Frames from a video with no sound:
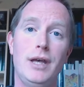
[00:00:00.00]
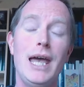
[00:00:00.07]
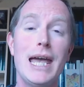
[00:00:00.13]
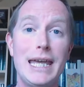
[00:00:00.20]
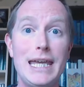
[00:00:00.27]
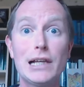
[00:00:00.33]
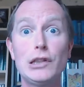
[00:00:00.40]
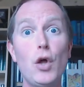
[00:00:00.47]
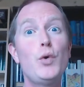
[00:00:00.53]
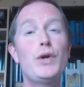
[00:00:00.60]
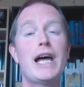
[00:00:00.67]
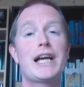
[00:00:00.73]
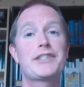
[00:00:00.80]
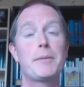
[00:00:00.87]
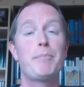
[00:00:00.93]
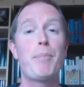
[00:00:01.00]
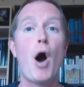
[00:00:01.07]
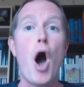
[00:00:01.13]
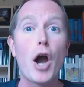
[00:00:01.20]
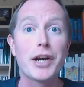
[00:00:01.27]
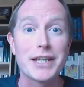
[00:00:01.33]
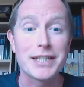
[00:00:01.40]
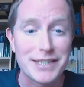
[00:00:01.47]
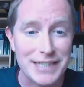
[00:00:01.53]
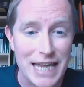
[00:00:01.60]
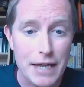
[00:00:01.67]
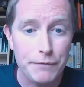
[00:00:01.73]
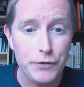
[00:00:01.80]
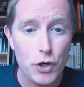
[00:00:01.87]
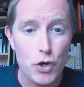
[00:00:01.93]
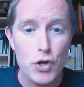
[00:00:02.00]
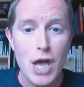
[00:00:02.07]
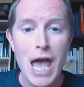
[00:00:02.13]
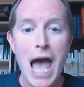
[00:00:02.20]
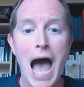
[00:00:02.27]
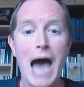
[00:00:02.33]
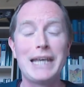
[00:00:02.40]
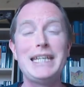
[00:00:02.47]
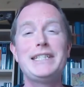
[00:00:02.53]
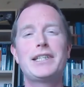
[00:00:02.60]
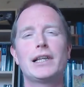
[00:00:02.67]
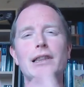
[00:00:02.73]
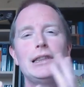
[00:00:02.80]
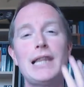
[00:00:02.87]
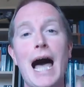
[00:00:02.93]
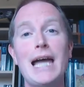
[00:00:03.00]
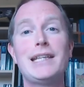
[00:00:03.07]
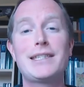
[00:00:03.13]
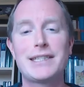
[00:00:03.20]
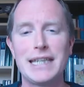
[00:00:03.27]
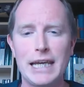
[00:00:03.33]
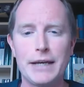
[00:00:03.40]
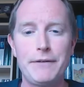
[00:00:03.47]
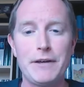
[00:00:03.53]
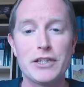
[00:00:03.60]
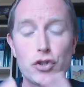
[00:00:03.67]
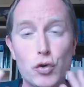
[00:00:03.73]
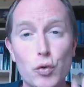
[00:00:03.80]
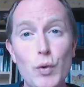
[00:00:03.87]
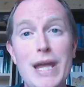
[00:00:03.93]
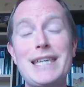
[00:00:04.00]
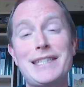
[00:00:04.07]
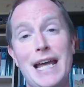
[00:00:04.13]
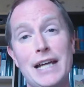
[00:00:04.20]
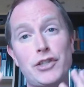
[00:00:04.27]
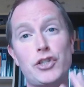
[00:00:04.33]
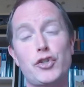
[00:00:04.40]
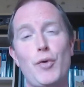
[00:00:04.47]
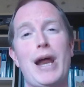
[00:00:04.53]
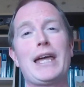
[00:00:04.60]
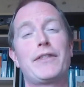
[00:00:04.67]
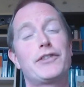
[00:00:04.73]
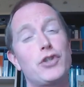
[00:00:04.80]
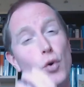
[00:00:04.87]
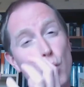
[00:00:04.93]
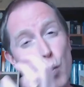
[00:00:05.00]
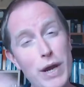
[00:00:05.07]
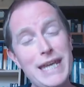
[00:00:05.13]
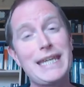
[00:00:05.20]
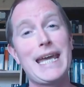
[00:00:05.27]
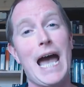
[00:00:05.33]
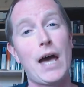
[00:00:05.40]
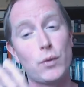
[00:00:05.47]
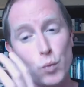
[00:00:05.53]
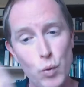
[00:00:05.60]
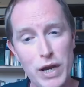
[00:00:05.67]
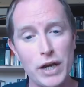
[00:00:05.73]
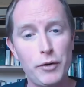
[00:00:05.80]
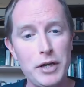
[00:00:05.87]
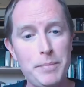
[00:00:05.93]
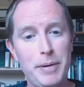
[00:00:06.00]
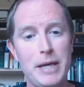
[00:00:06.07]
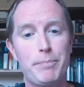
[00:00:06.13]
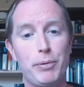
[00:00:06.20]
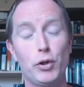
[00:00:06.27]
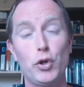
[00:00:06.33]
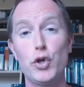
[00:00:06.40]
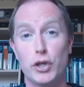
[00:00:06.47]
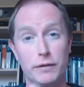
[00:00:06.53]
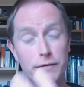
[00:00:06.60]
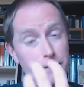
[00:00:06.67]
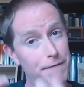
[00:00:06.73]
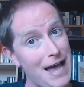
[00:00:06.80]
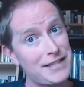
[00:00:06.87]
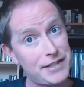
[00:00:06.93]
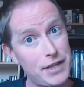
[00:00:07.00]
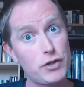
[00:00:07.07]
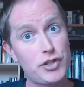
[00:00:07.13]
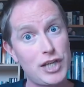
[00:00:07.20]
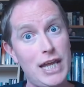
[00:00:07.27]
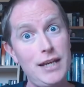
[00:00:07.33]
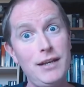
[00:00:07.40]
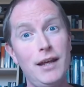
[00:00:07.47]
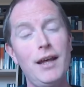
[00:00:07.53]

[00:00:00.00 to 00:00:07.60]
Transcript: He alone has the power to save you, and he delights to give his grace and strength to weak and weary people who confess their sin